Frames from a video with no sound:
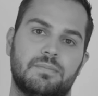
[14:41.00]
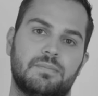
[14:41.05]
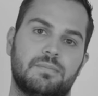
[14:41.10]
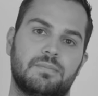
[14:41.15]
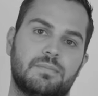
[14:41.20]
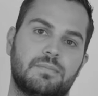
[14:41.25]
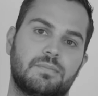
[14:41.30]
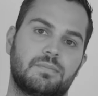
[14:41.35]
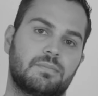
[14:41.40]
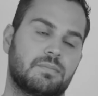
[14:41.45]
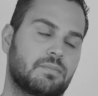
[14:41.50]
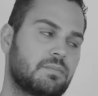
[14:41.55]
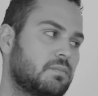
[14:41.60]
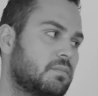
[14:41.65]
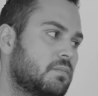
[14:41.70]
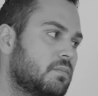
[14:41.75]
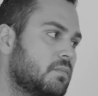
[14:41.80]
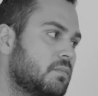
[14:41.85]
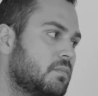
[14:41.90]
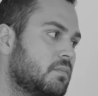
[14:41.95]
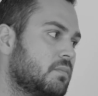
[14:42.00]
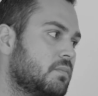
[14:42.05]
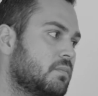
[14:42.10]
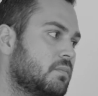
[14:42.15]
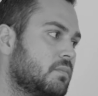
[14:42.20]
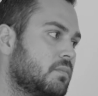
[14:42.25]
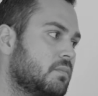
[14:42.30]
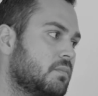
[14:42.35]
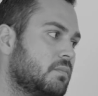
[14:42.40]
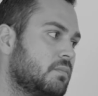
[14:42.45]

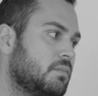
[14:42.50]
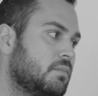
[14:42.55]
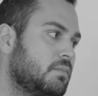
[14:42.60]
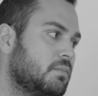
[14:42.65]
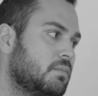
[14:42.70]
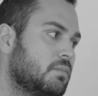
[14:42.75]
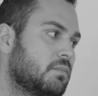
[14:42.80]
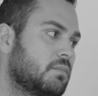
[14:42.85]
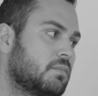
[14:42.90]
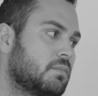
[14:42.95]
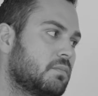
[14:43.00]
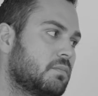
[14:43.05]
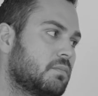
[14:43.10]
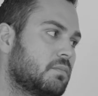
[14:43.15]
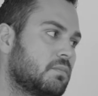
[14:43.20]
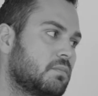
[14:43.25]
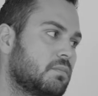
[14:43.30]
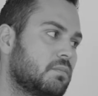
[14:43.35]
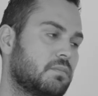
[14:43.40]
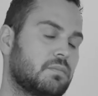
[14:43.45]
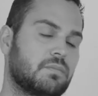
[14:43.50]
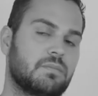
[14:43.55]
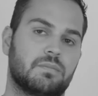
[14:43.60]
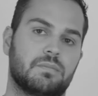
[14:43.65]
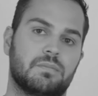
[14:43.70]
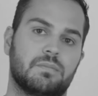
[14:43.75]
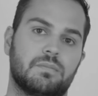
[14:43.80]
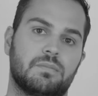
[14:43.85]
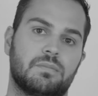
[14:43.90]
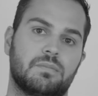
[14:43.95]

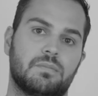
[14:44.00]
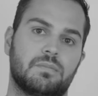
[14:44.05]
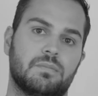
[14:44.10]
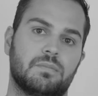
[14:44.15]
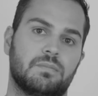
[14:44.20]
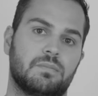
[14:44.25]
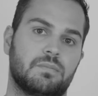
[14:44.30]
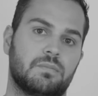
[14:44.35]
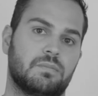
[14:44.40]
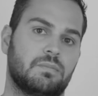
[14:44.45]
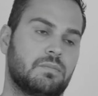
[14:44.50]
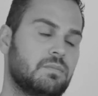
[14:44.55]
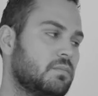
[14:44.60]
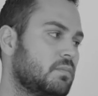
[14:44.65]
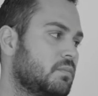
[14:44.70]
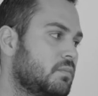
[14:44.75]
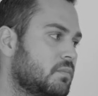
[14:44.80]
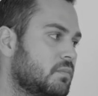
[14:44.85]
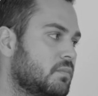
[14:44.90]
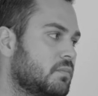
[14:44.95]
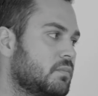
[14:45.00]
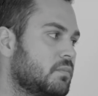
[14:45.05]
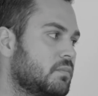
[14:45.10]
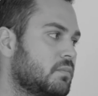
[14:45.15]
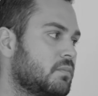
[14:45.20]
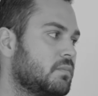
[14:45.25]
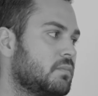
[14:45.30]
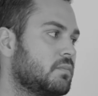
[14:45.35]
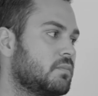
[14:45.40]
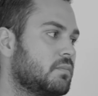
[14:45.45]

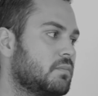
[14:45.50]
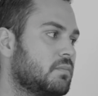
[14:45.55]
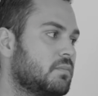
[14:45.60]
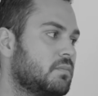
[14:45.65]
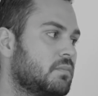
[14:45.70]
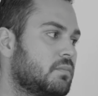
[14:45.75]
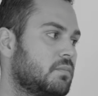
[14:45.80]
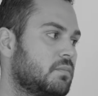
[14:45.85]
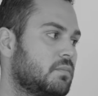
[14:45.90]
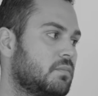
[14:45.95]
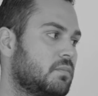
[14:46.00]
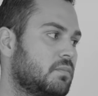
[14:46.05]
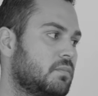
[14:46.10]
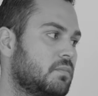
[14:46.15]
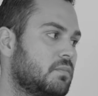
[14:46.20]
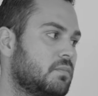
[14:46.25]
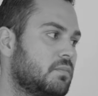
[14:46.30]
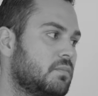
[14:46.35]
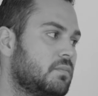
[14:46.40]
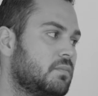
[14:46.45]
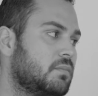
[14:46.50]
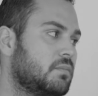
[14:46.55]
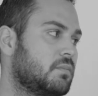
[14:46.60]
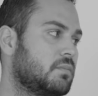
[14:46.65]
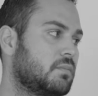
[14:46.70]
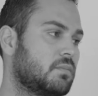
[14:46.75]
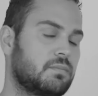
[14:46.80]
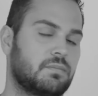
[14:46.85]
(silent)